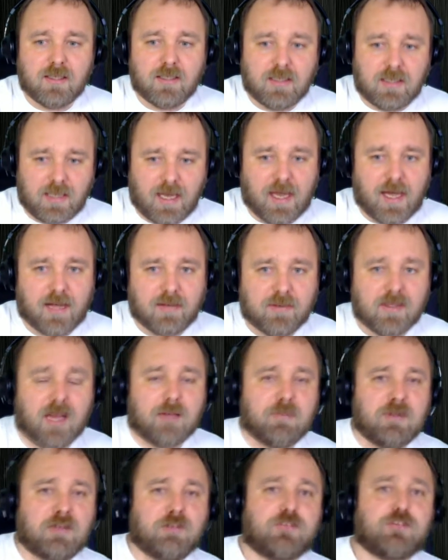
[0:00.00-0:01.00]
Yeah, I
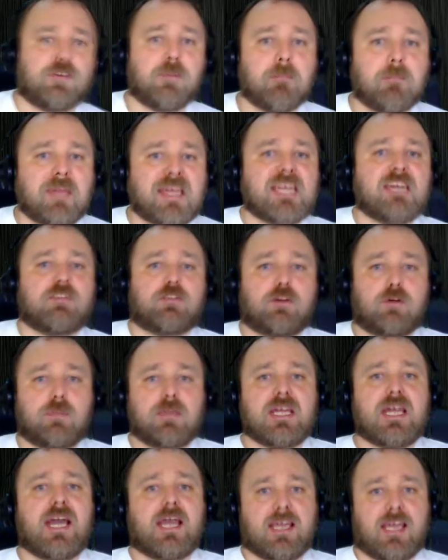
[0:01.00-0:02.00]
mean, for
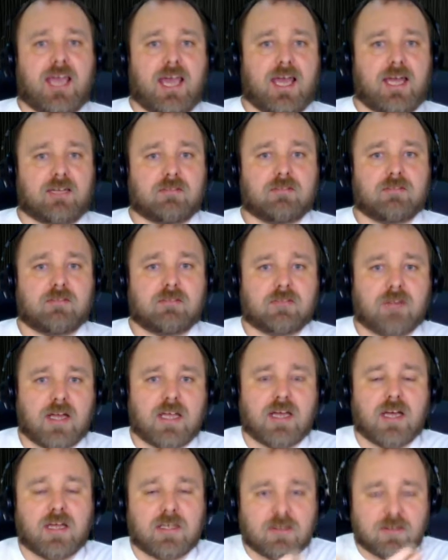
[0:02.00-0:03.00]
me I can,
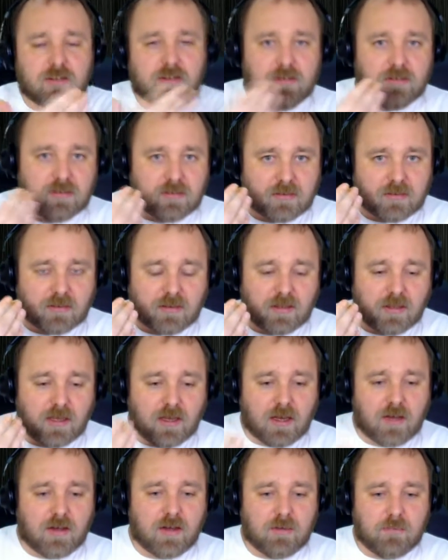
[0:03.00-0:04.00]
right? I just,
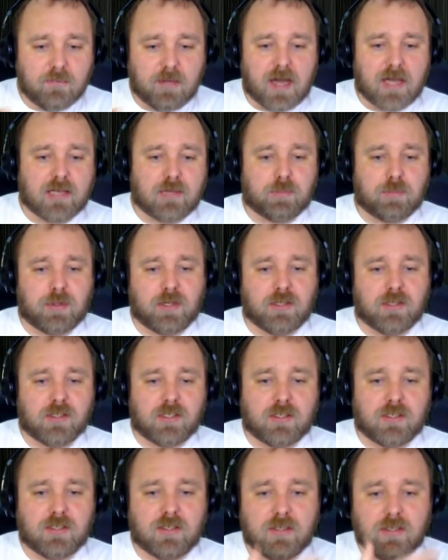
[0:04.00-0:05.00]
in my
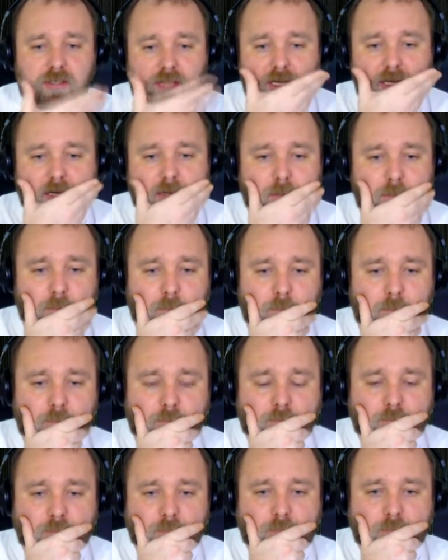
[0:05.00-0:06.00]
opinion,
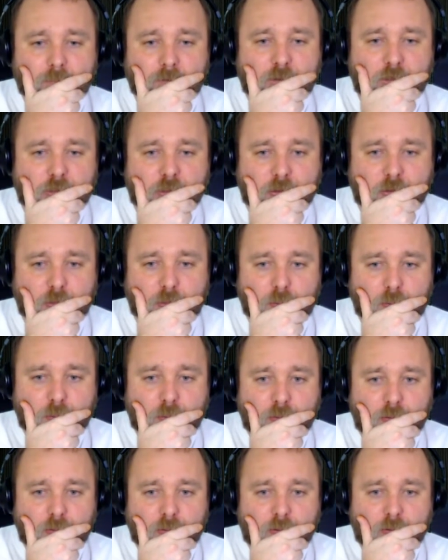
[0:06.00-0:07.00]
you know,
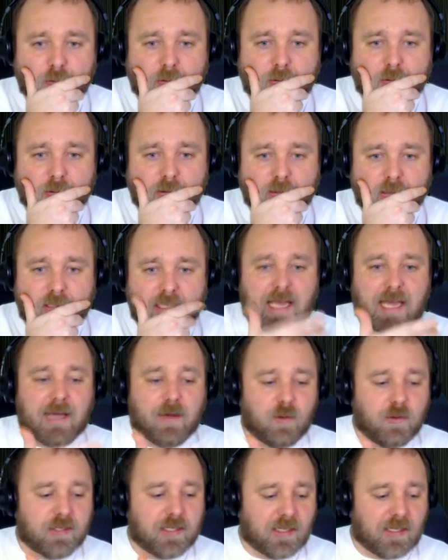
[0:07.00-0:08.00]
yeah,
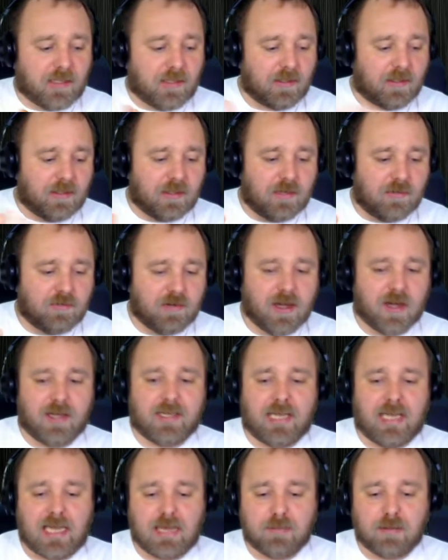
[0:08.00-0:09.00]
okay, I've got a
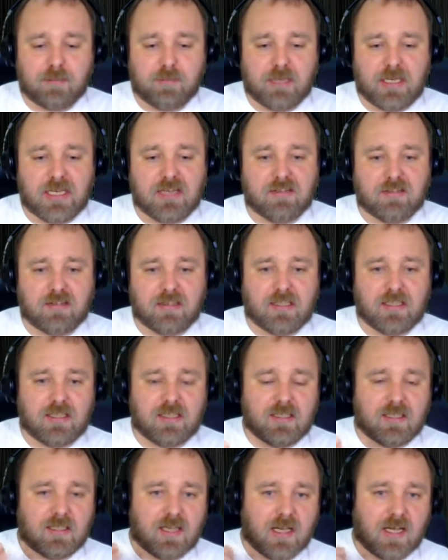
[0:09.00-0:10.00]
gaming
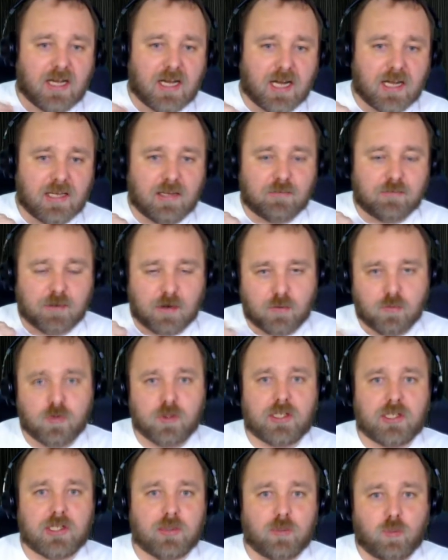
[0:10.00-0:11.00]
PC, and if I
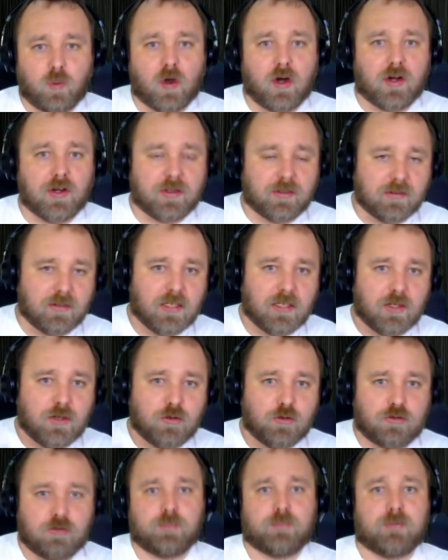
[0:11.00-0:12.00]
really want
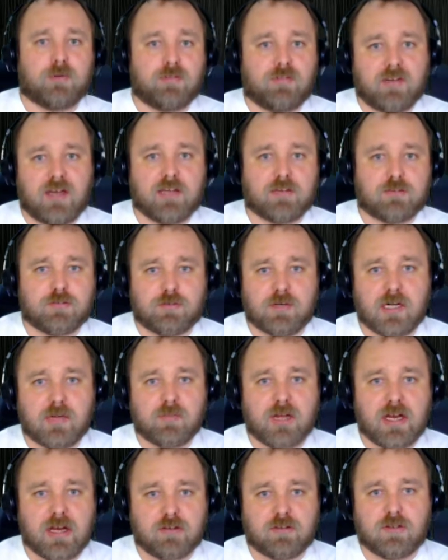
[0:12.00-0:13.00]
super fast frame
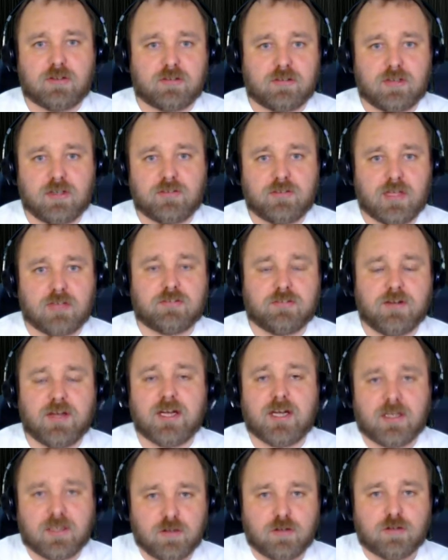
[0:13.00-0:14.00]
rates and stuff, that's fine,
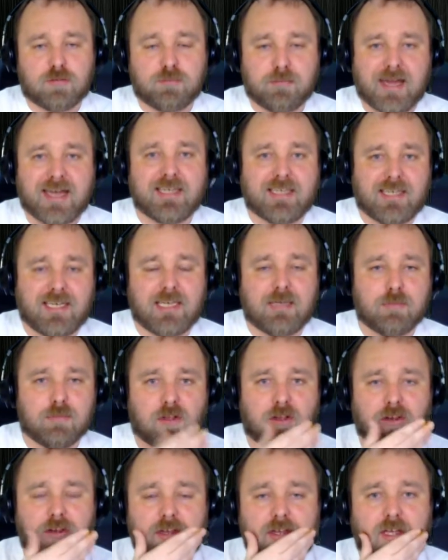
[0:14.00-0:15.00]
I can just buy games
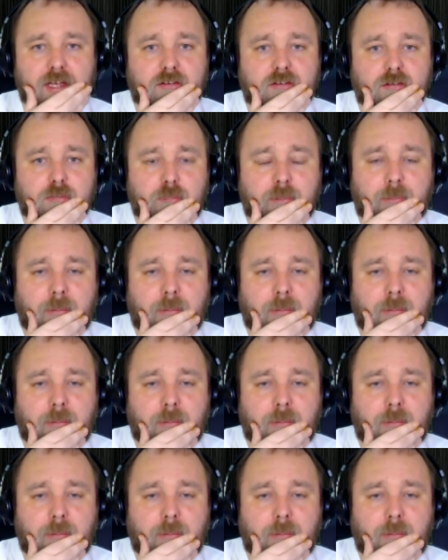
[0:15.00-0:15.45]
on this.